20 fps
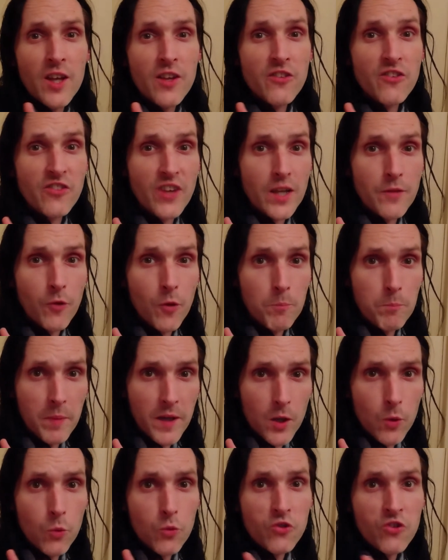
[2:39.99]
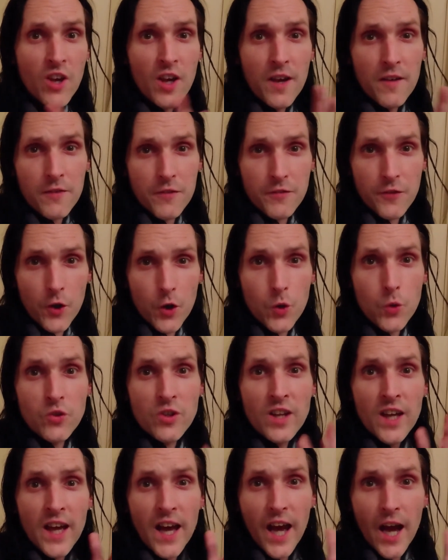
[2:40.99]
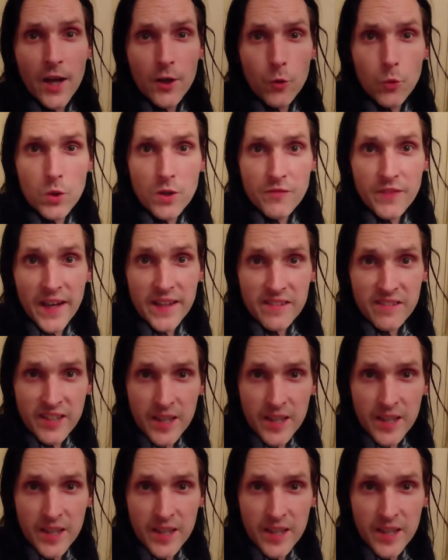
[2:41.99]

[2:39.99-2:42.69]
save on bills, food, and all of that,